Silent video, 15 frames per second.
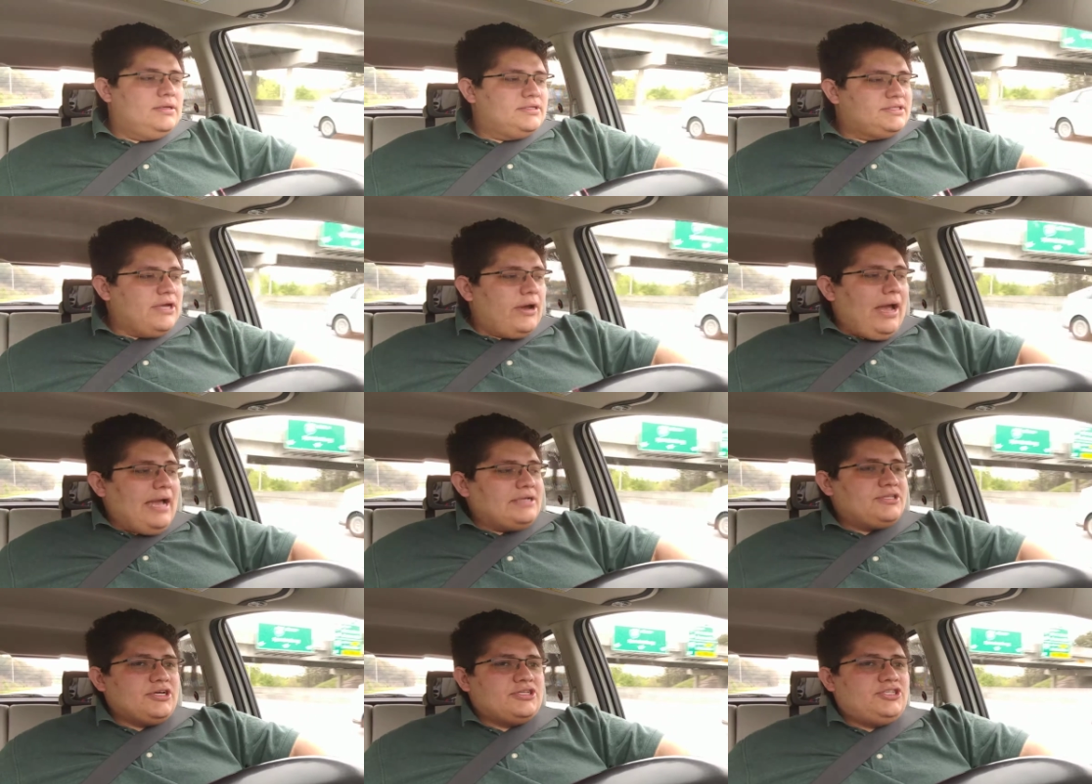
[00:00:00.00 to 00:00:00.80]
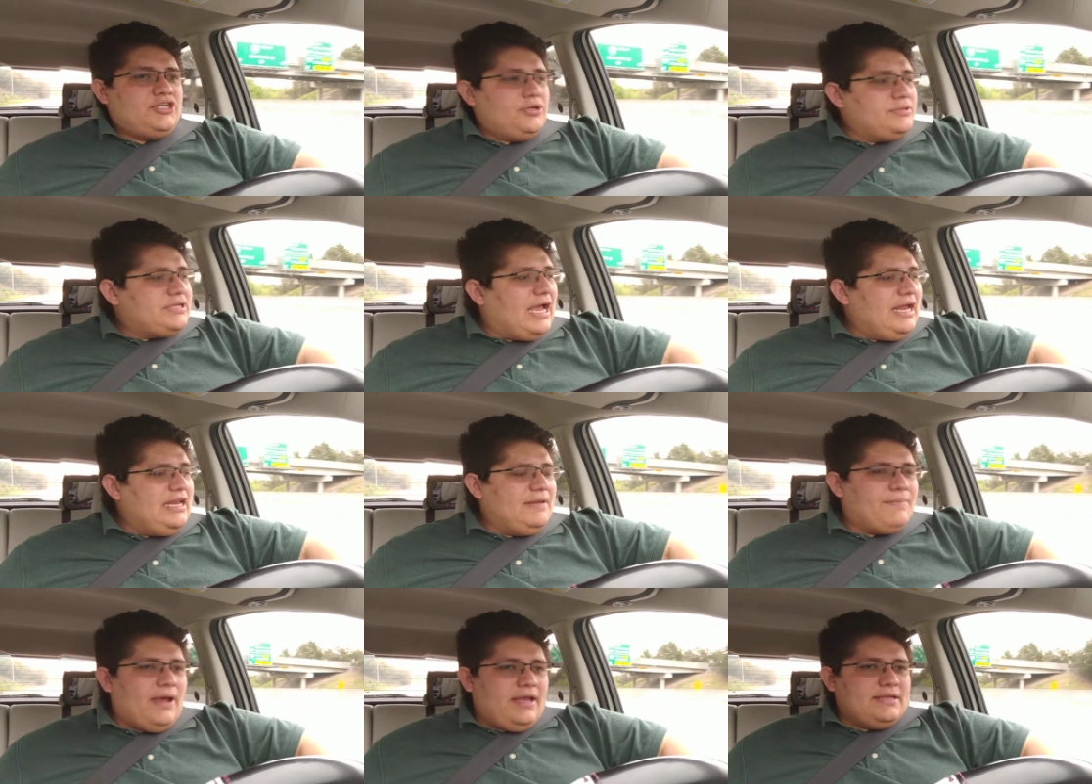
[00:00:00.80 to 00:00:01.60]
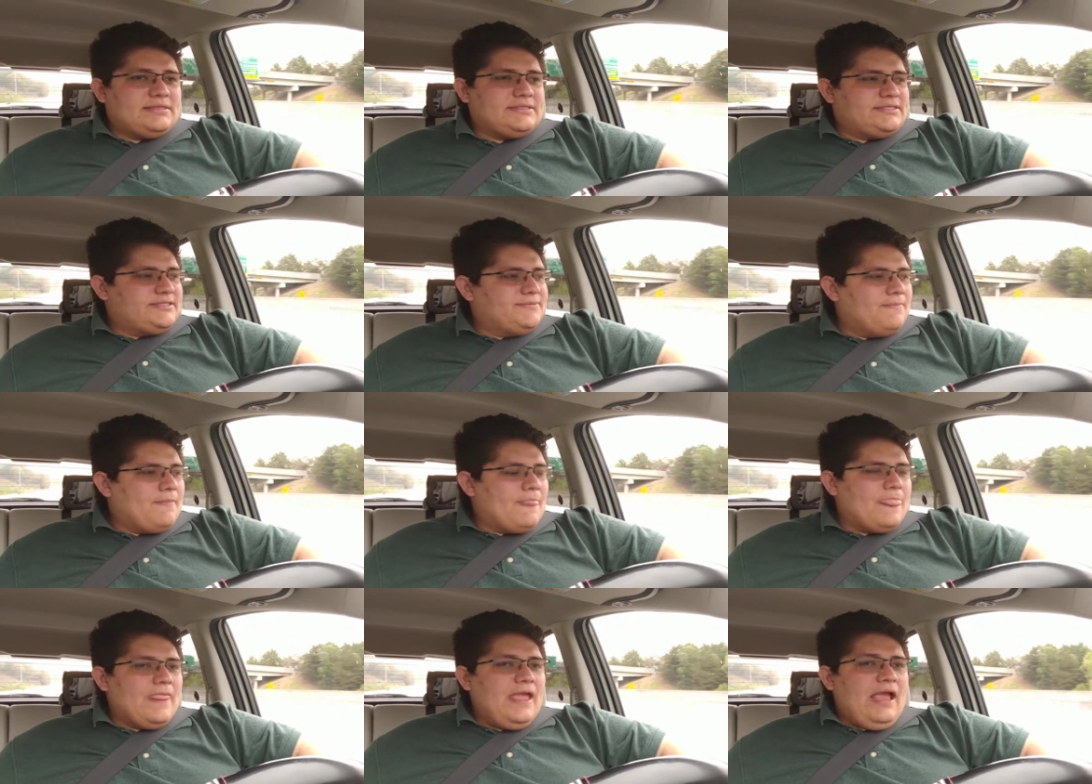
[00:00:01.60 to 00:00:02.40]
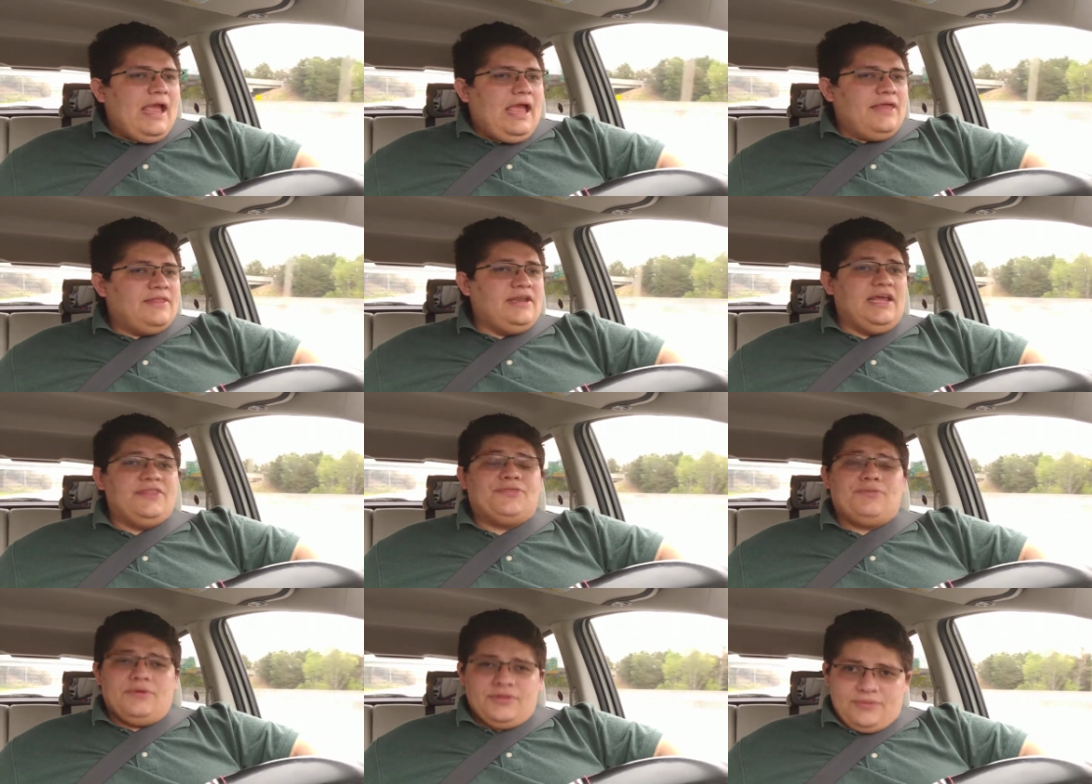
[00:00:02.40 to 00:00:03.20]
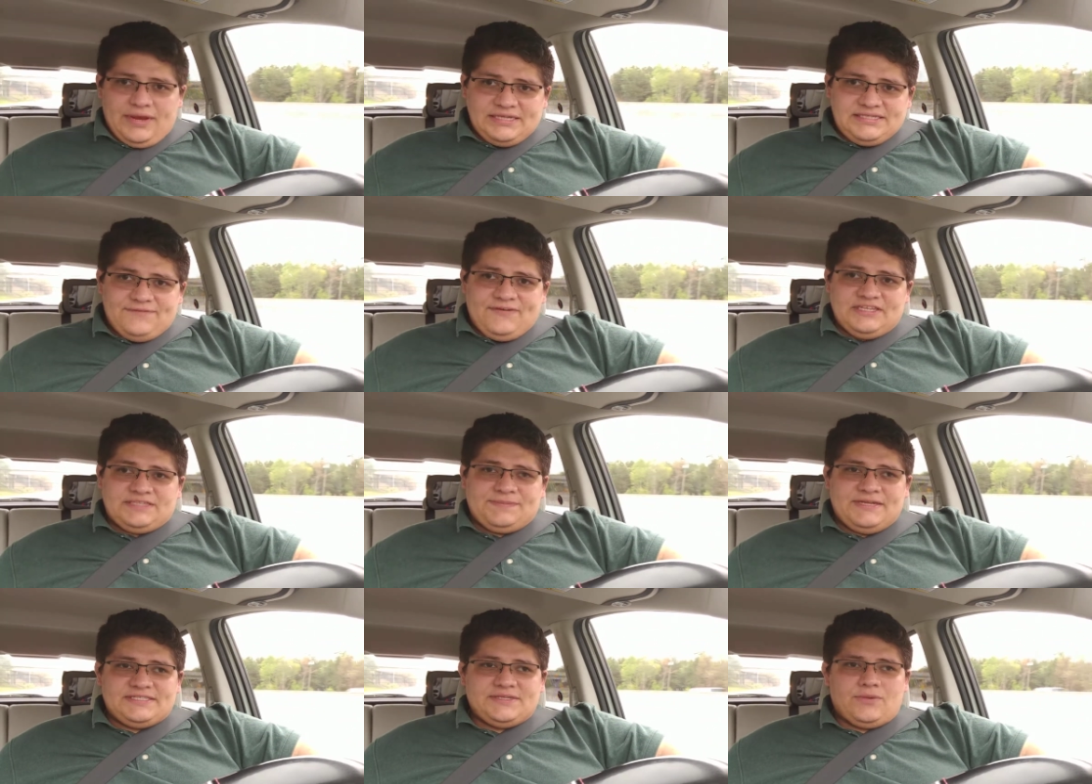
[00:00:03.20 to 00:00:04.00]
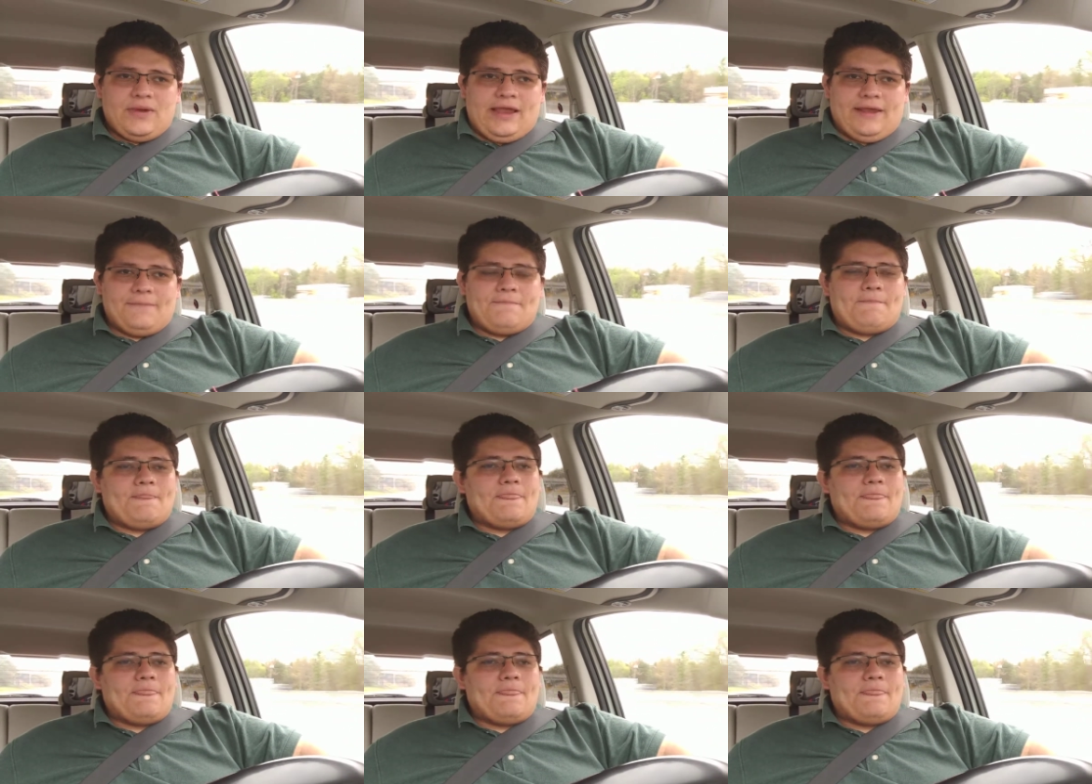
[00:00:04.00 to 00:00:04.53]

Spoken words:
So I took 2 tiny bites, and then I threw the rest of his piece away.